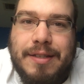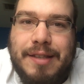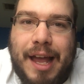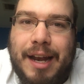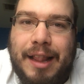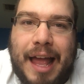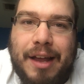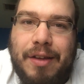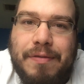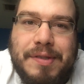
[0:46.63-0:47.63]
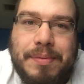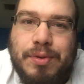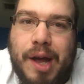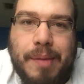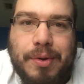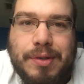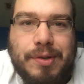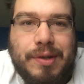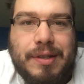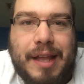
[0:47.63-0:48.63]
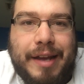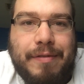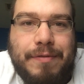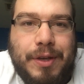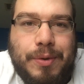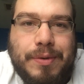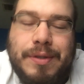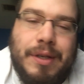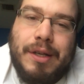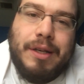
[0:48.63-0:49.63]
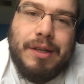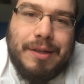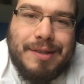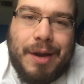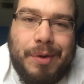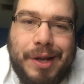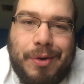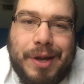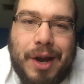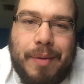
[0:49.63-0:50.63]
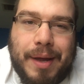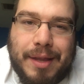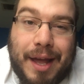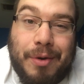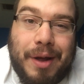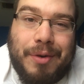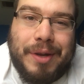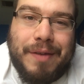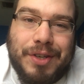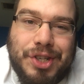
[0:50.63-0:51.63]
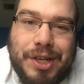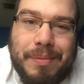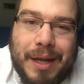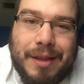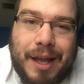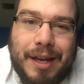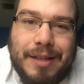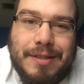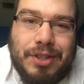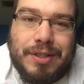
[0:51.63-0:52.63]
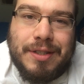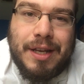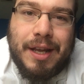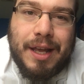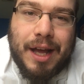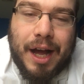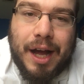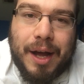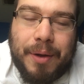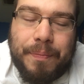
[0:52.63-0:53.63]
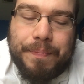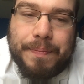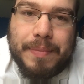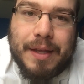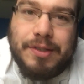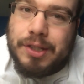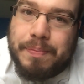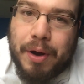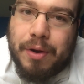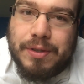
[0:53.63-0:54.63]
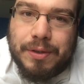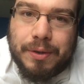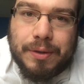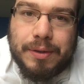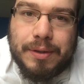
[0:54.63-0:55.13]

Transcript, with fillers: It's not a lack of subscribers or lack of views, because I really don't care about that. I don't, I don't give a shit about that. It's just, um, it's just personal.